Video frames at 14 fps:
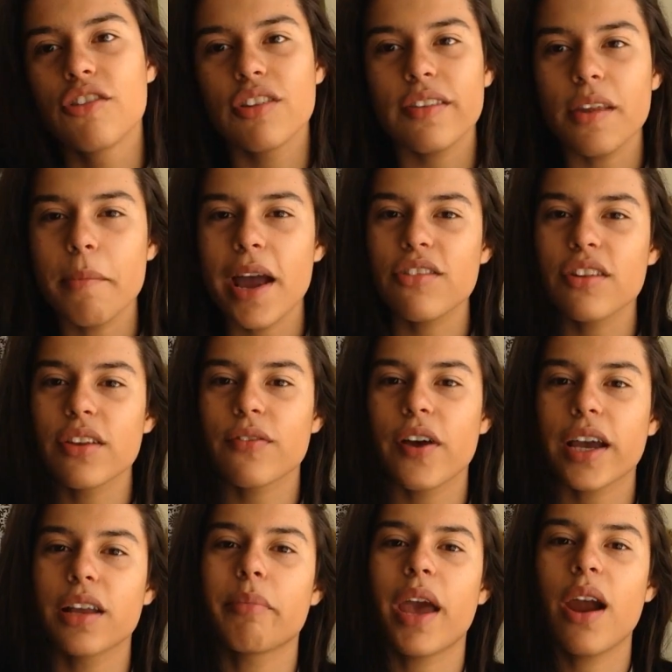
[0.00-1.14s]
Just imagine his
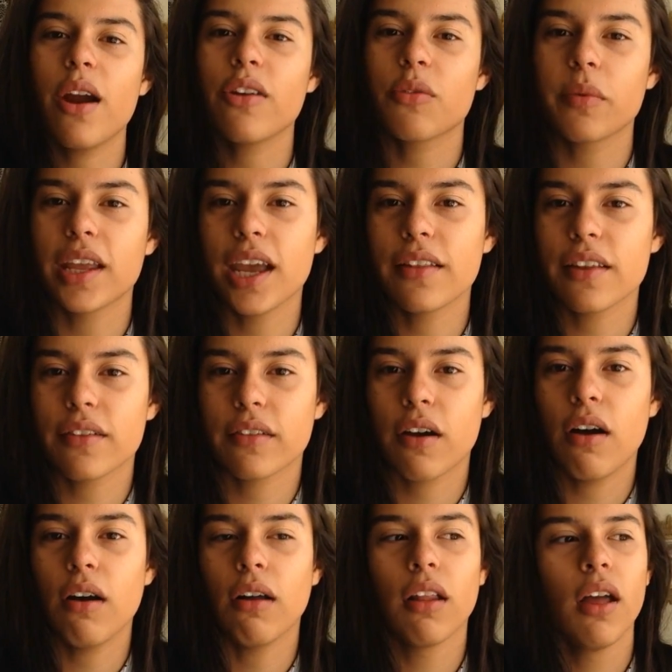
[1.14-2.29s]
fucking parents when they get this
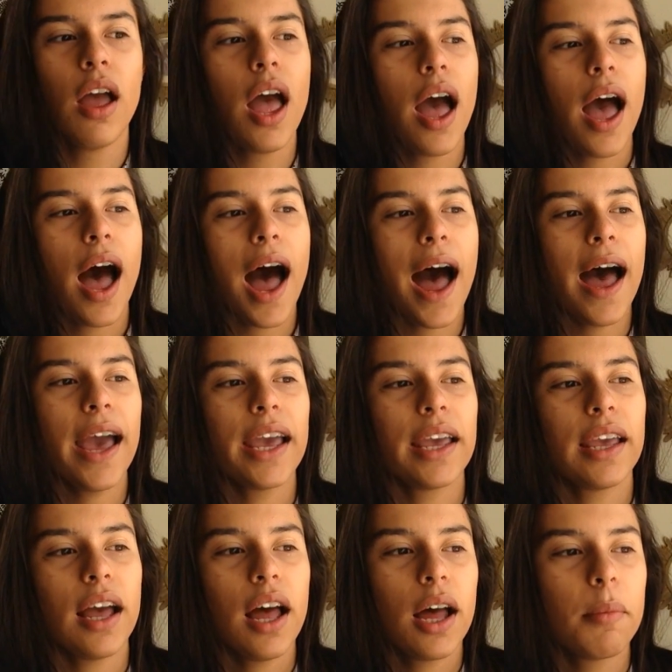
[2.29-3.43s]
call.
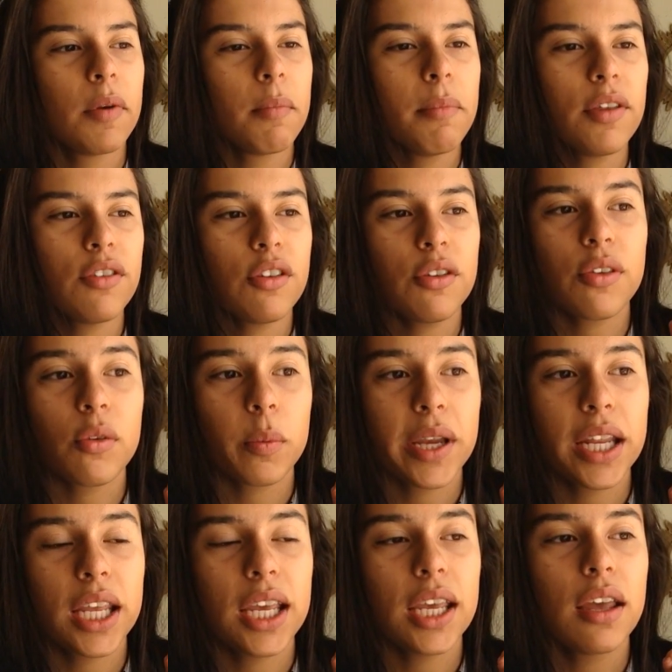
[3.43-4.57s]
Hi, Mr.
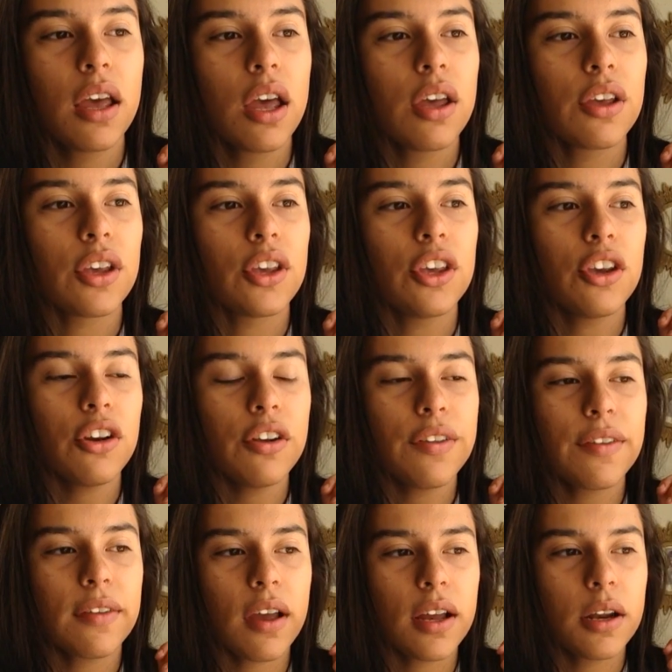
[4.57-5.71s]
Sweeney. Your
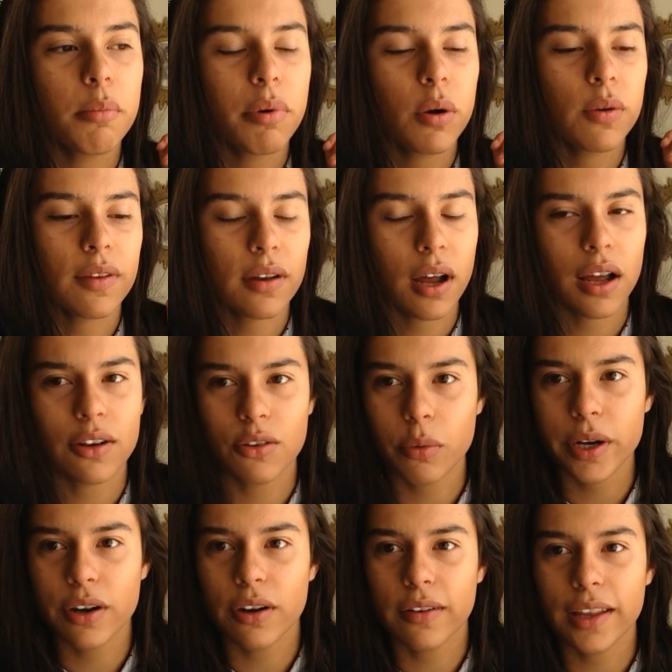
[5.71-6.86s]
son posted on
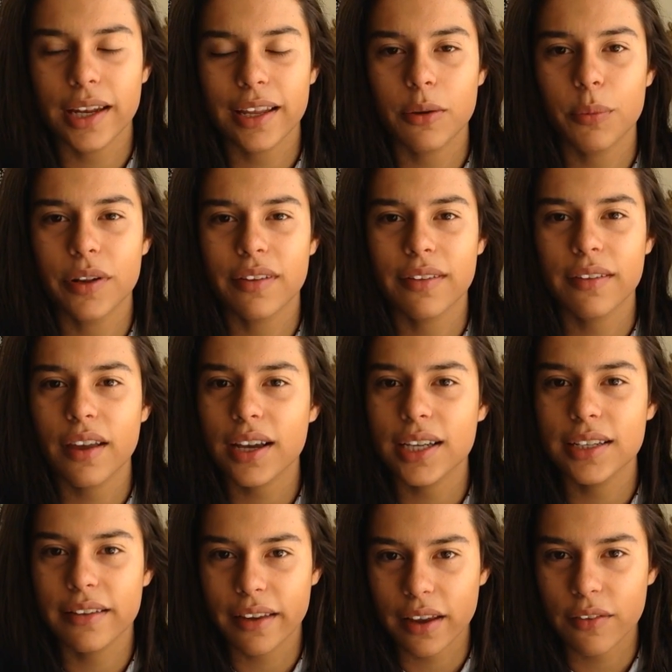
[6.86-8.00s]
Twitter that he would suck
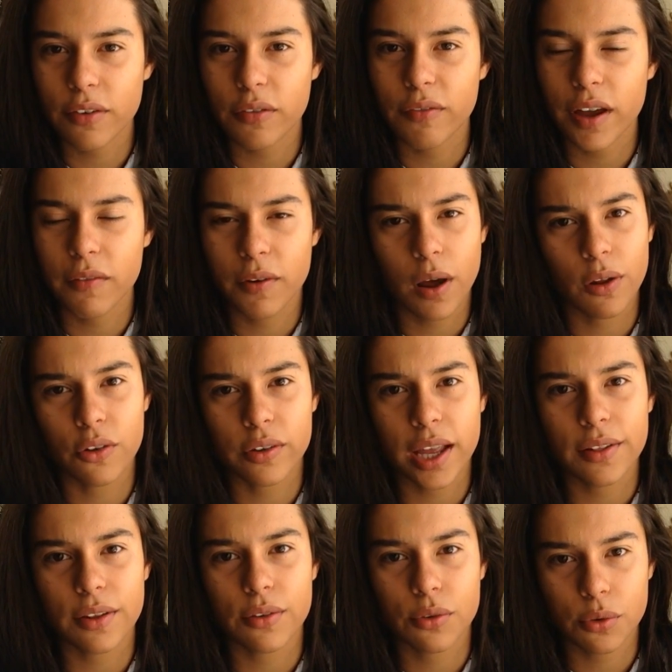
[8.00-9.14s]
dick for $5
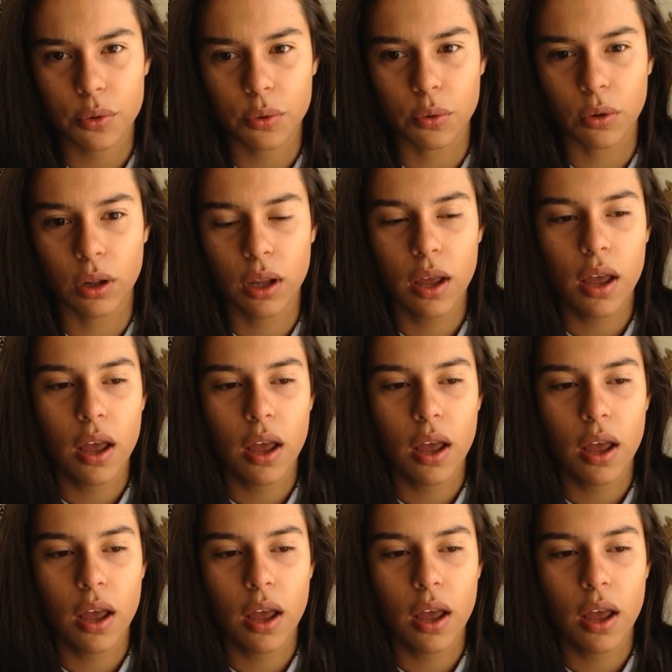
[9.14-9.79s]
at the school.